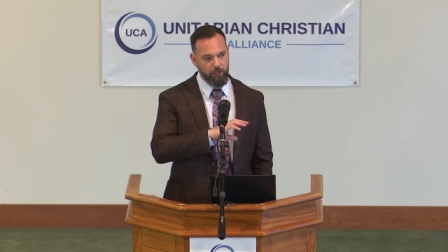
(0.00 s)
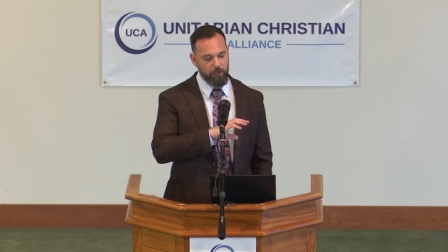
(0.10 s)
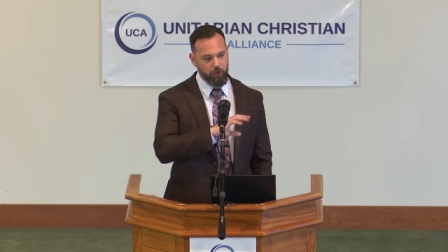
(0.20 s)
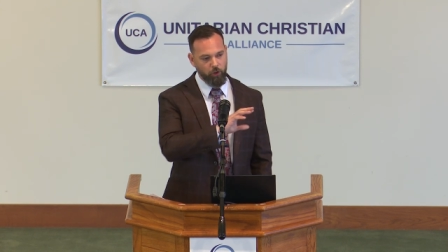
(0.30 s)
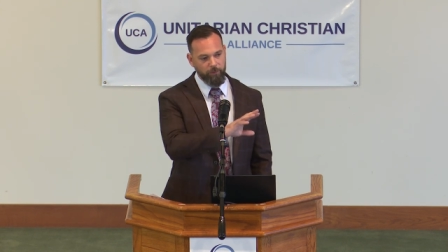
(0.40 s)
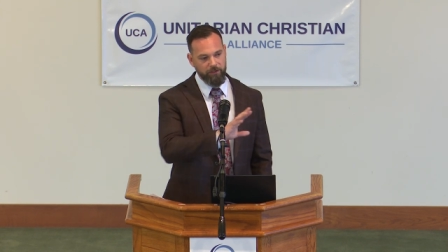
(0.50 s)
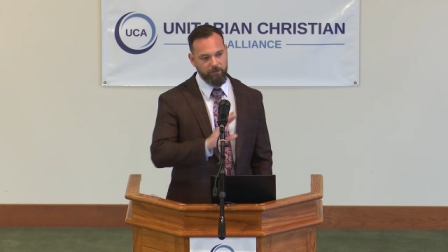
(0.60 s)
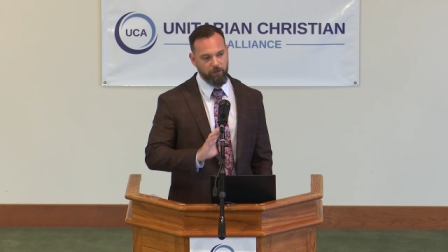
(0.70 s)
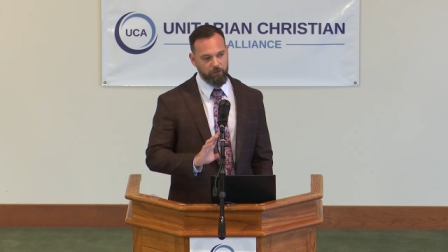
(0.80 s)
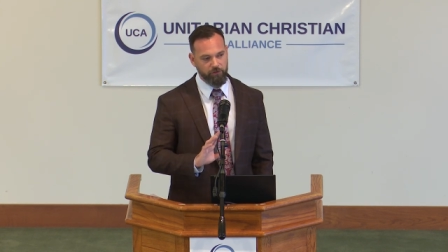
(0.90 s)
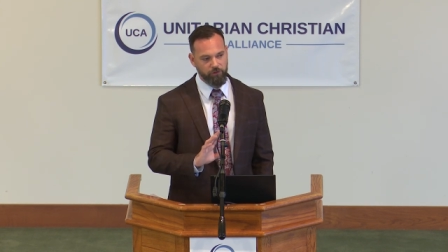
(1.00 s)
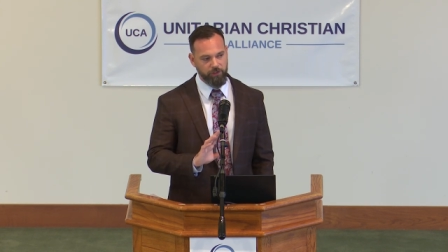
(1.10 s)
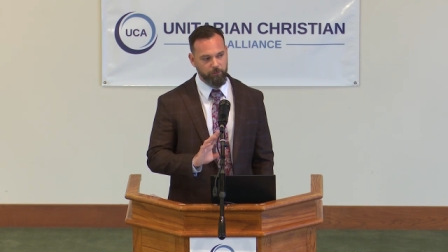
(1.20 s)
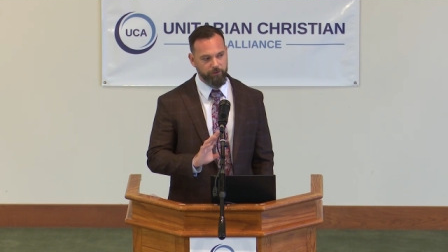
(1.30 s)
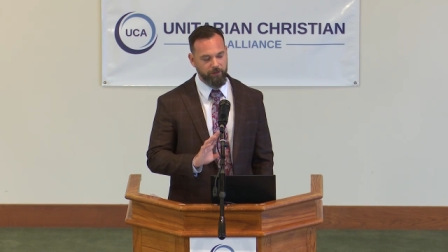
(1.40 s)
it could be that they're
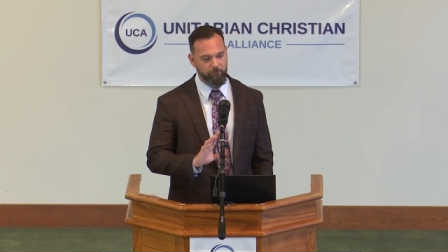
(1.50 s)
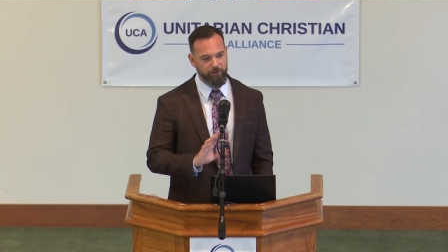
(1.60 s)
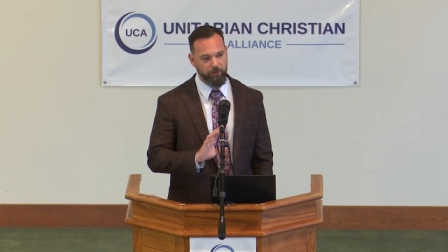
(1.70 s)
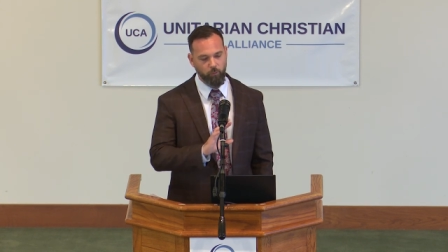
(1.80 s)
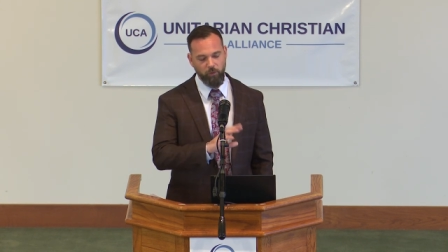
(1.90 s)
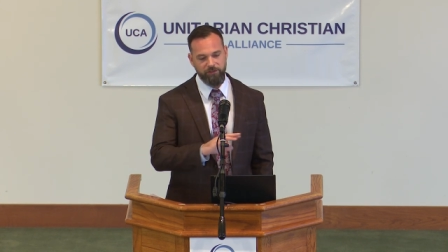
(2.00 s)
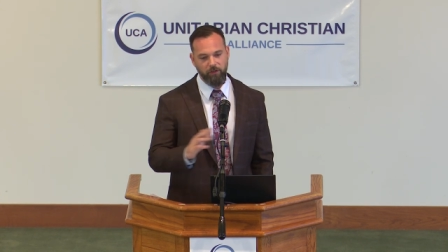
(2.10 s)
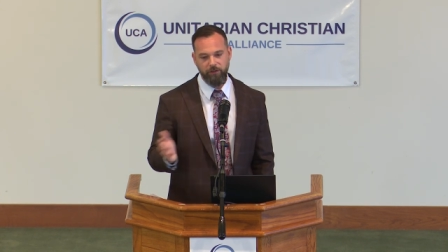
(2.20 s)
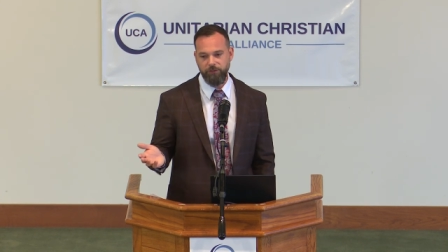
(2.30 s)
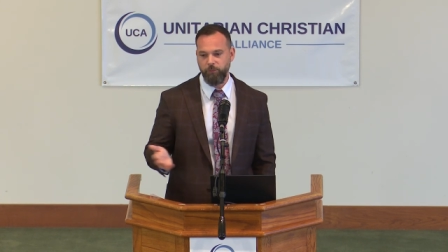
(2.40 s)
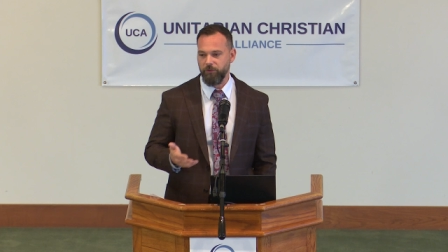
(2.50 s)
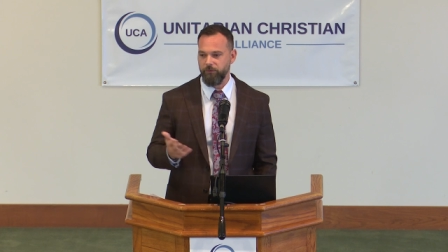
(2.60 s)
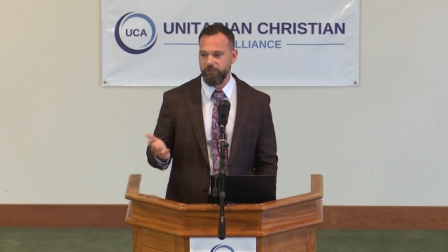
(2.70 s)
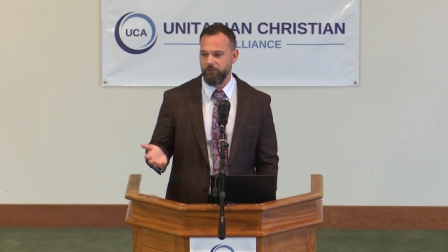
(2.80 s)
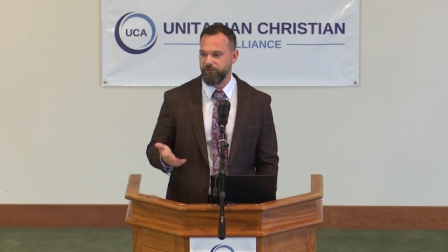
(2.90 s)
associated with them, but then what's all this with
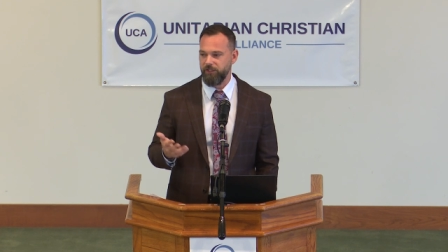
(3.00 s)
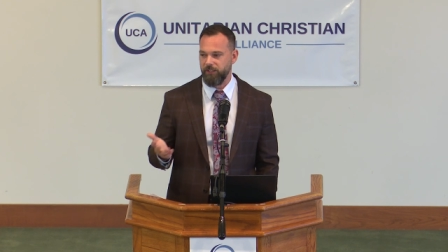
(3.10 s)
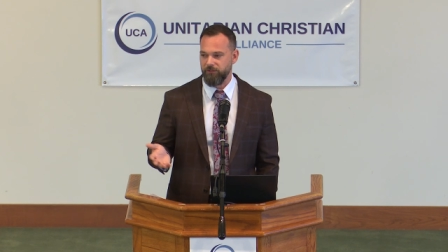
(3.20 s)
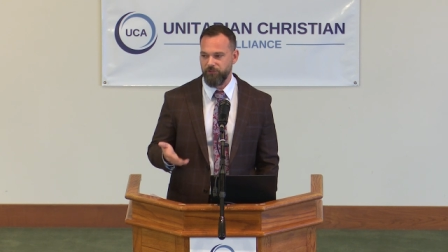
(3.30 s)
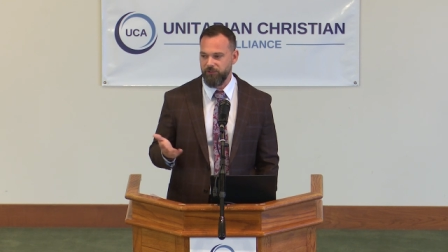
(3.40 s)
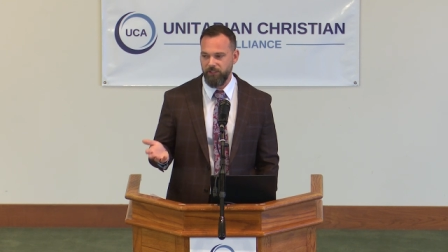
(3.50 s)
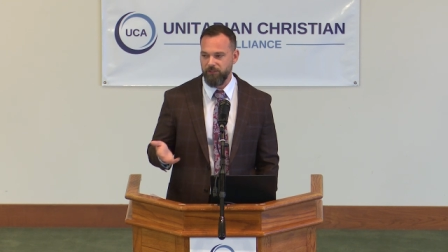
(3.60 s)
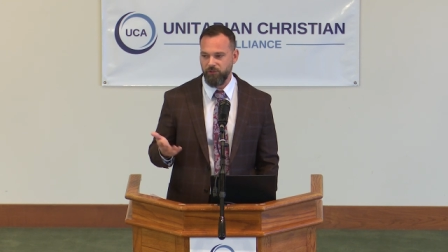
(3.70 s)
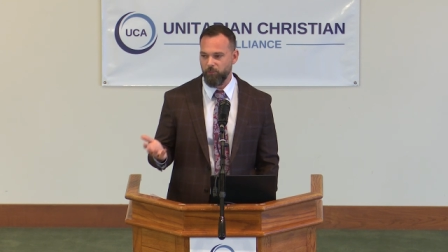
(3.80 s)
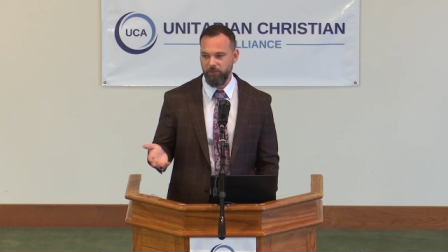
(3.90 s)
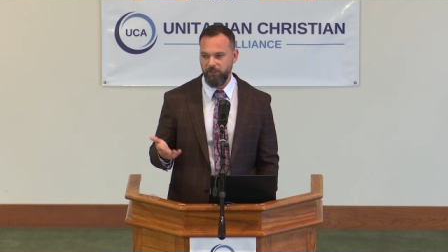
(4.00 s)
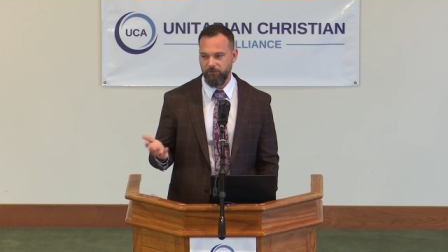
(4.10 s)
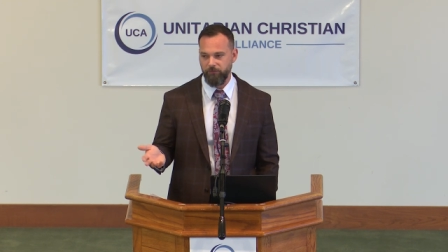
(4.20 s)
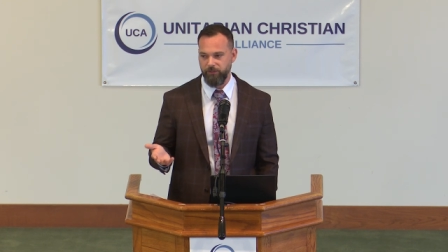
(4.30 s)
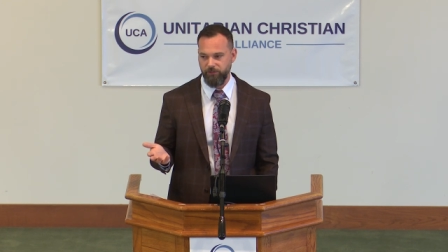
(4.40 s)
original sin? Socinians don't believe
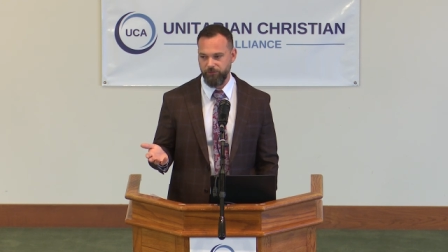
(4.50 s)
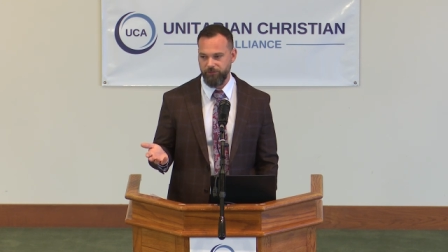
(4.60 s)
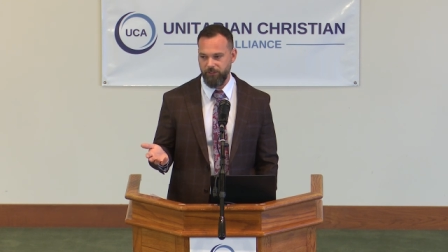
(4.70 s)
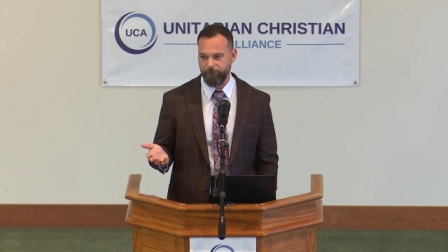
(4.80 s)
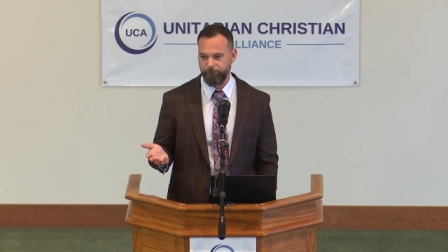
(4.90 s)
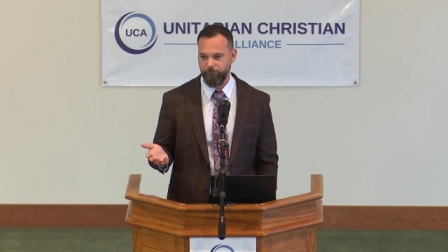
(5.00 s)
in original sin.